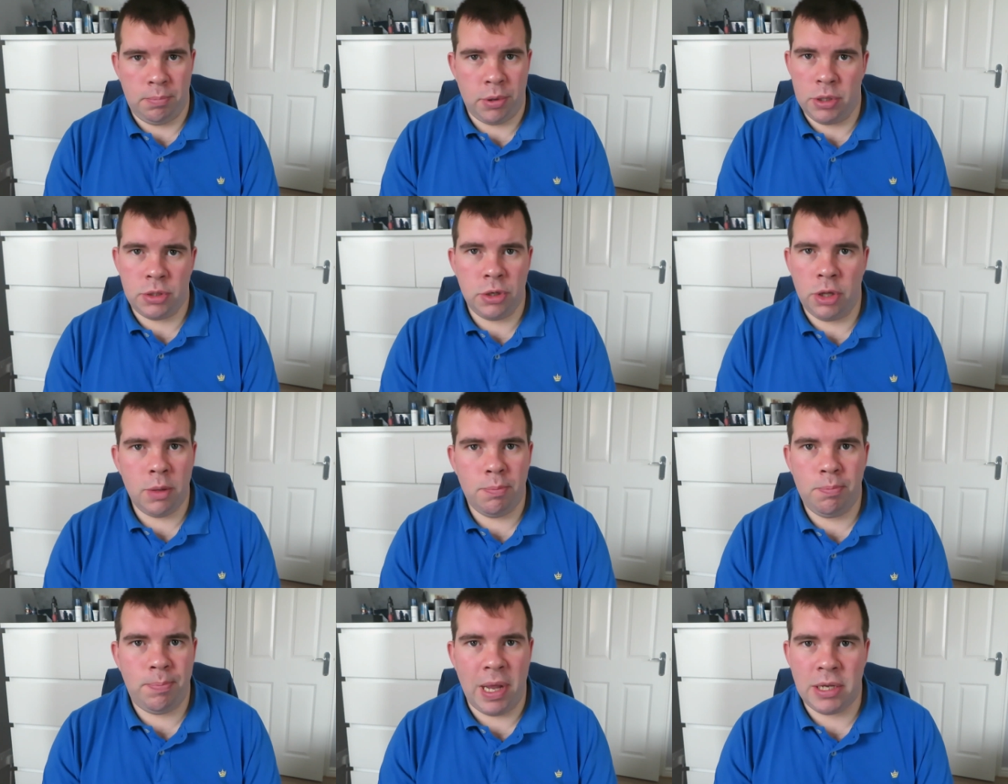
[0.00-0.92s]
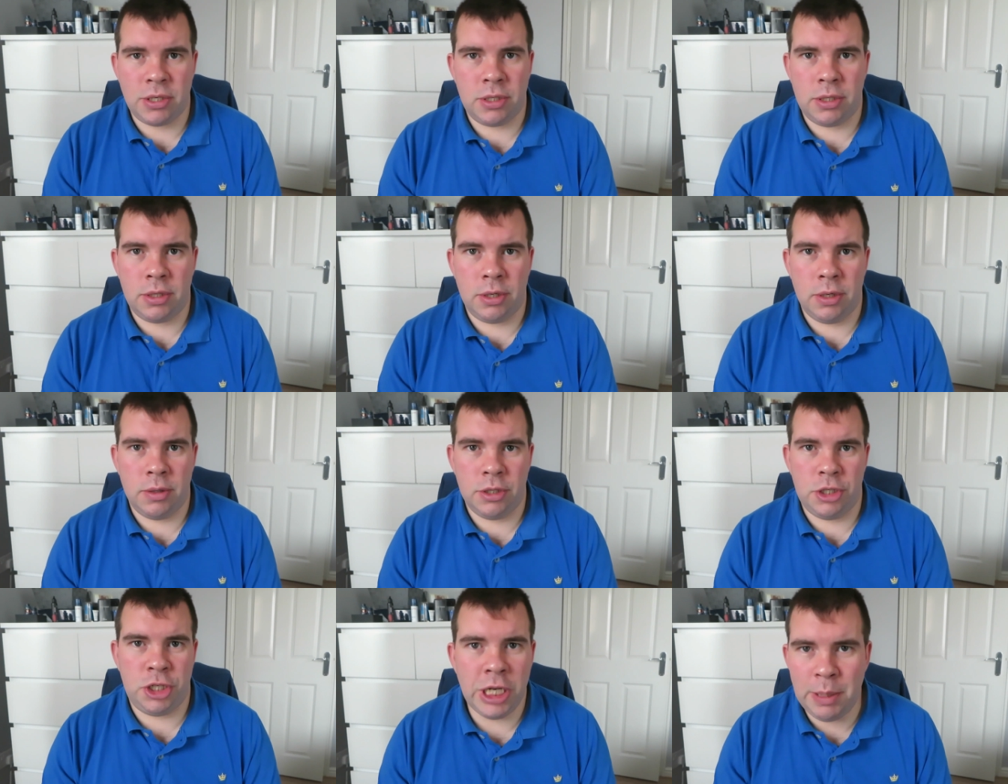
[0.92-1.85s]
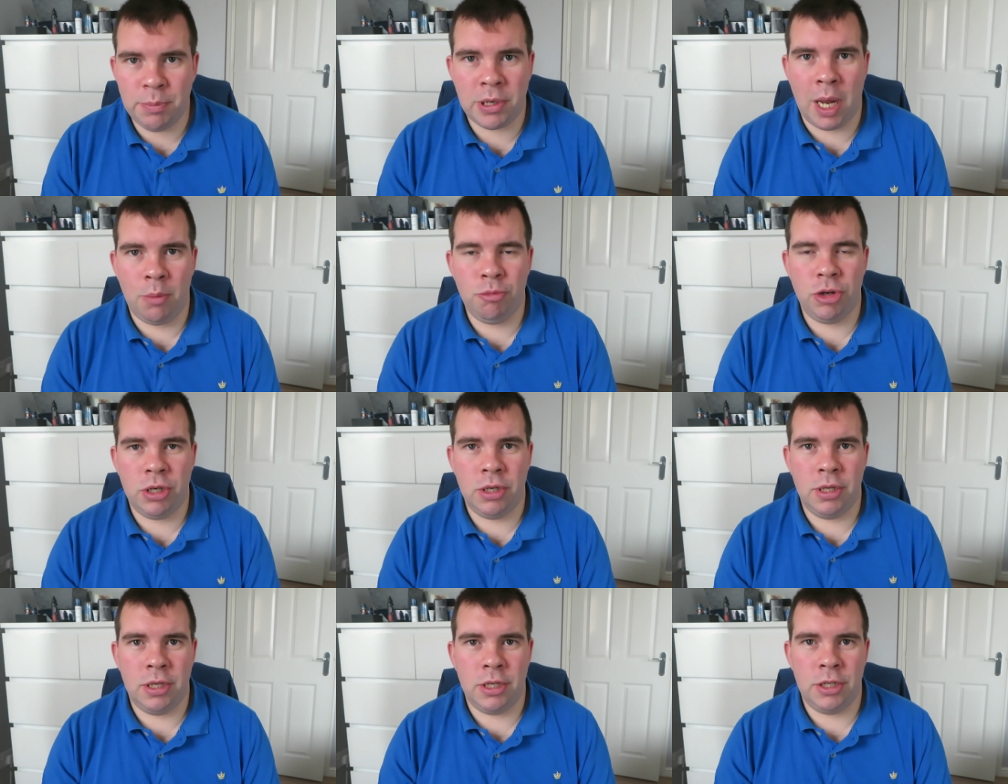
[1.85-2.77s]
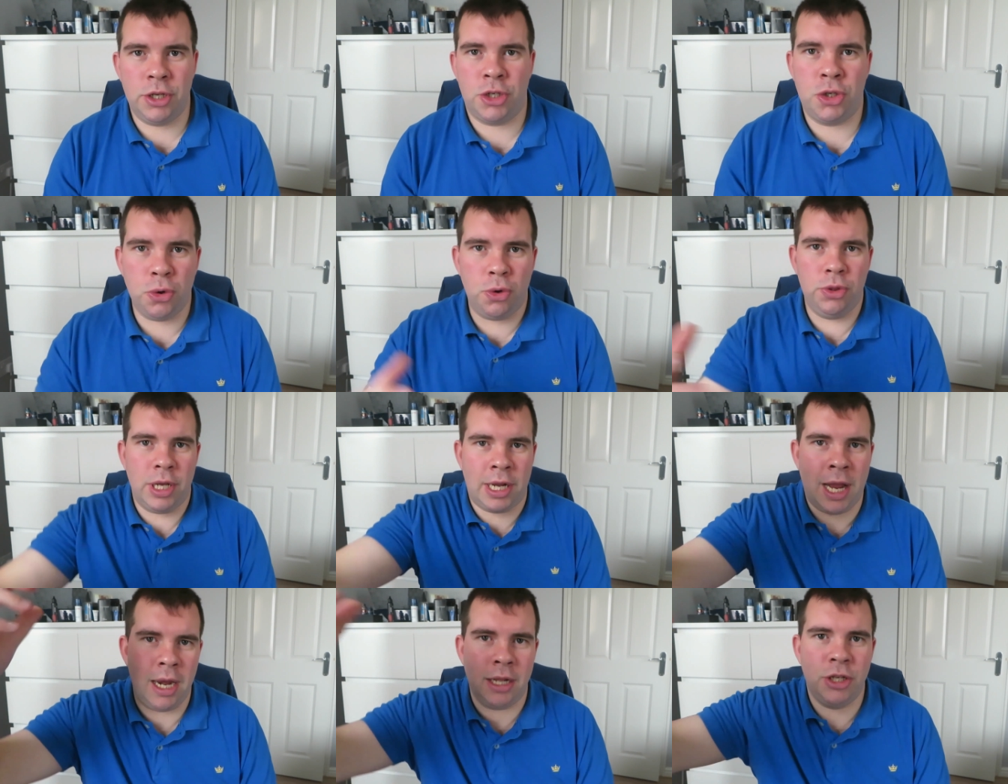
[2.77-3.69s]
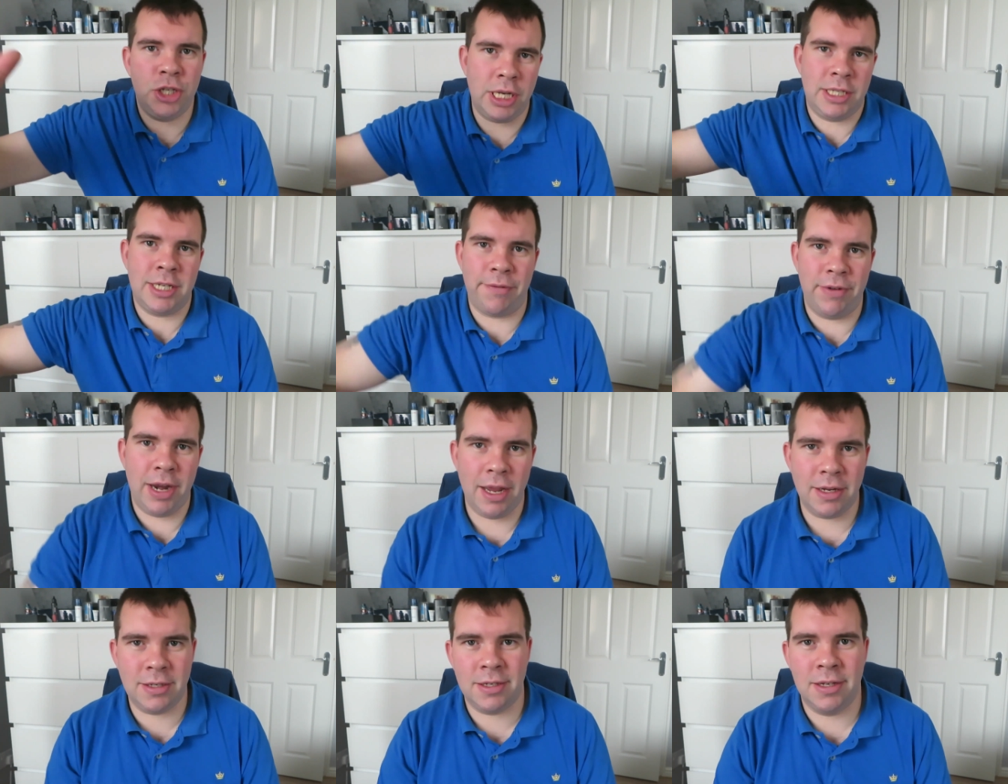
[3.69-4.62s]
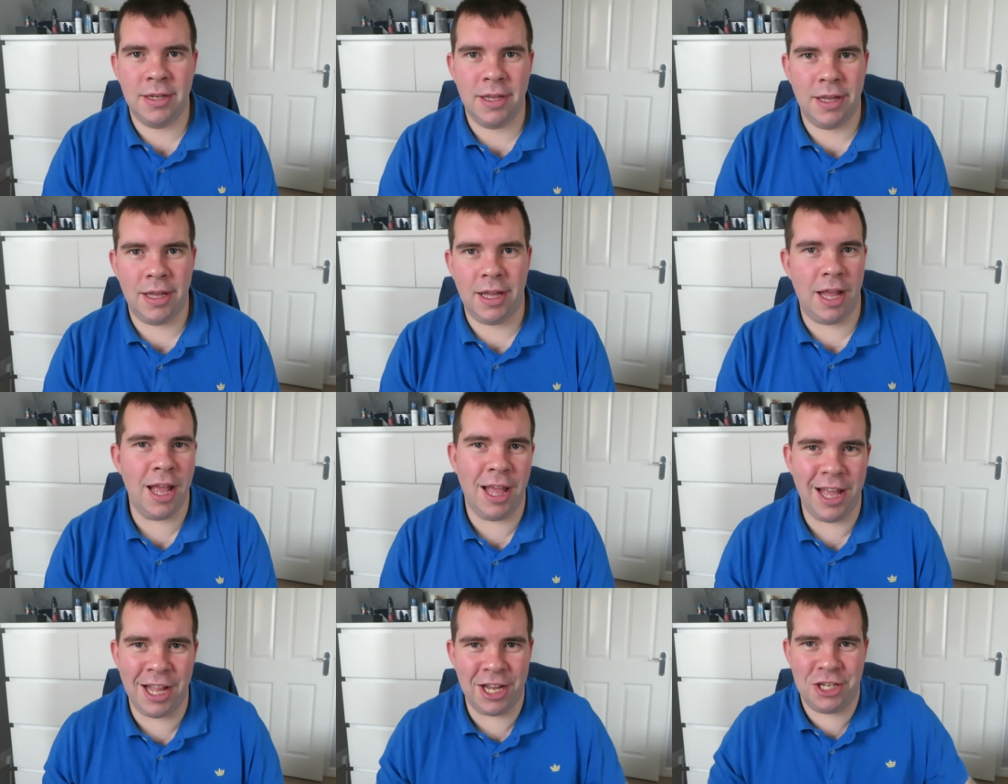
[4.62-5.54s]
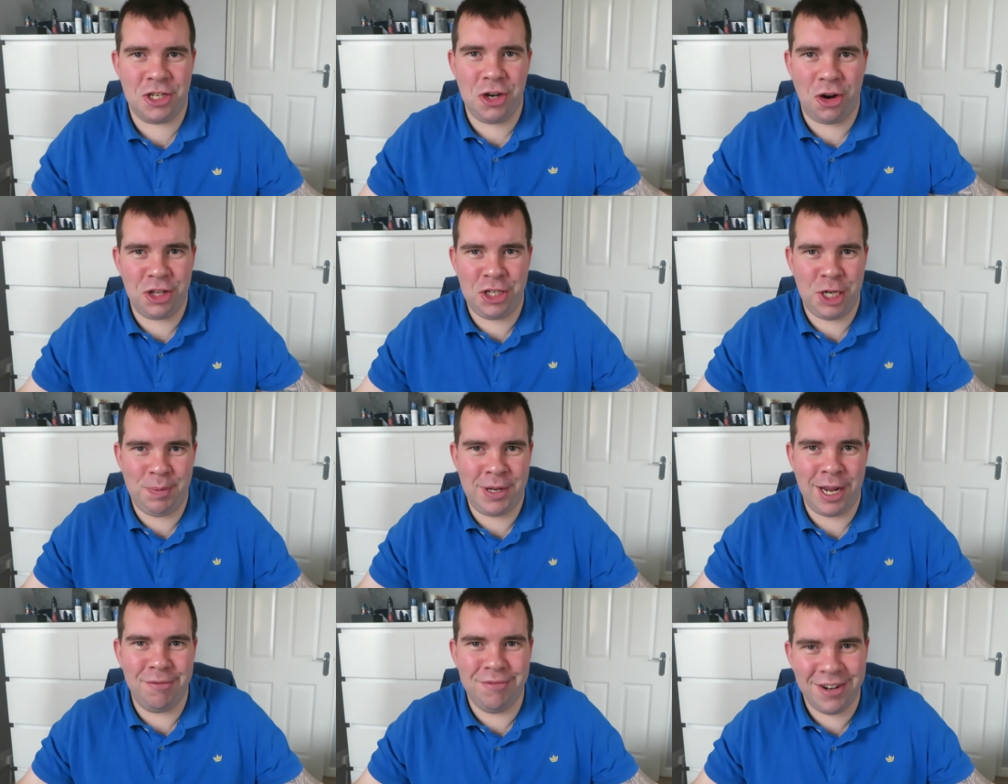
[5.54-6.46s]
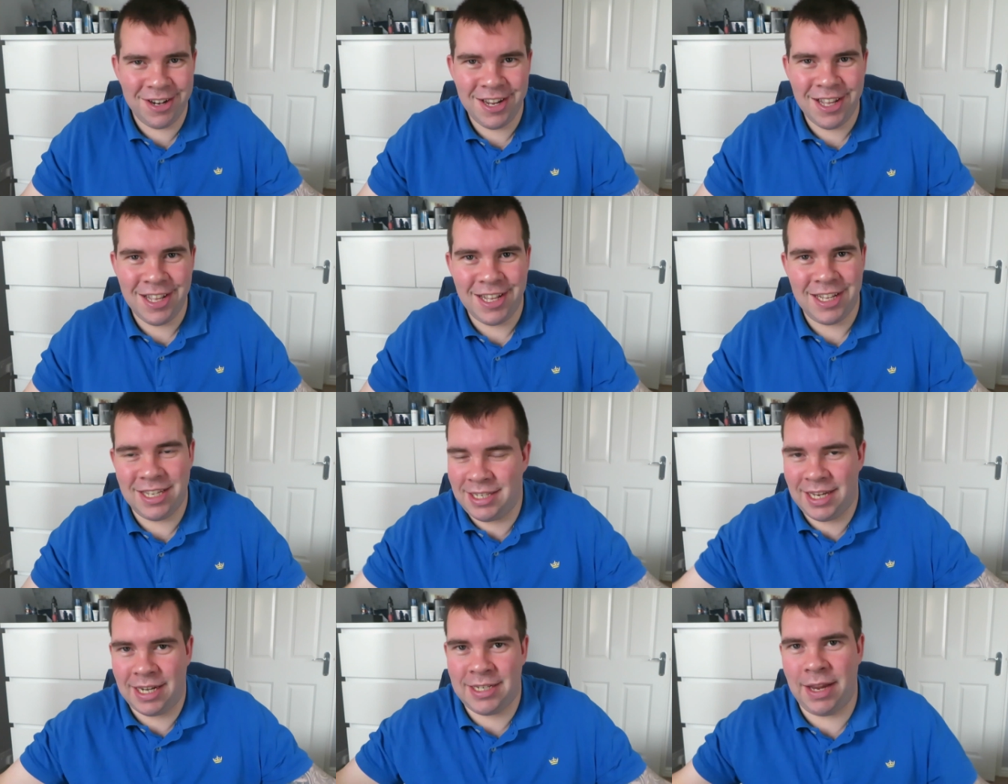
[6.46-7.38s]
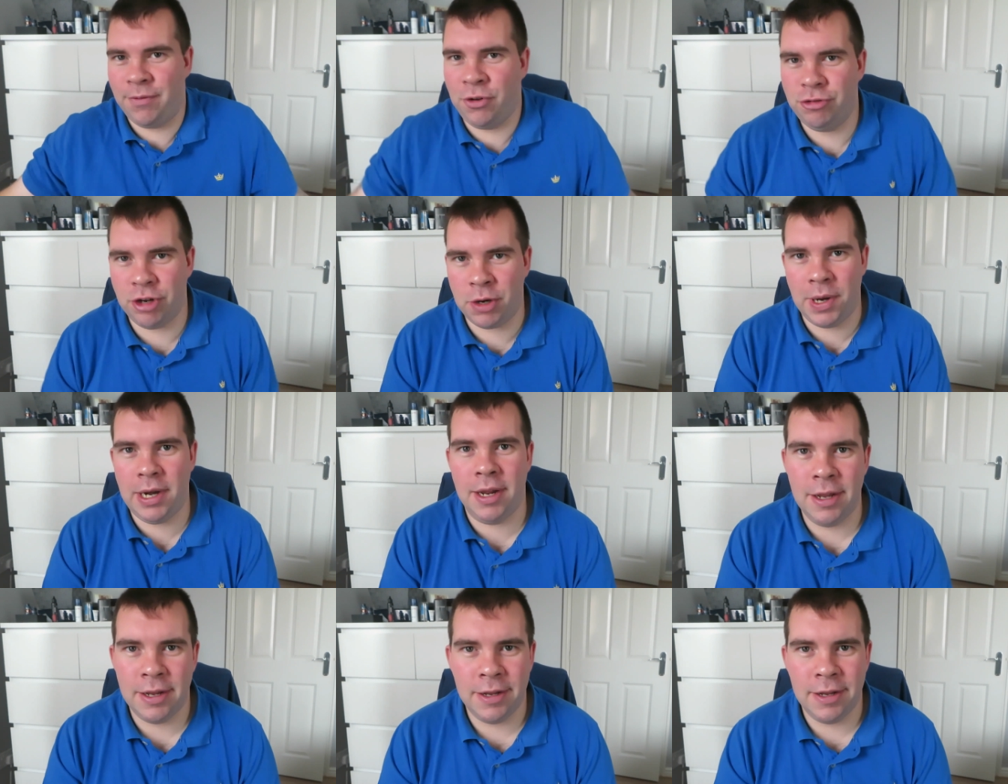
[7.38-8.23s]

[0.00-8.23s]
But it's not the best cheap camera. You're showing the Canon G7X. It's not a cheap camera. It's 600-700 quid.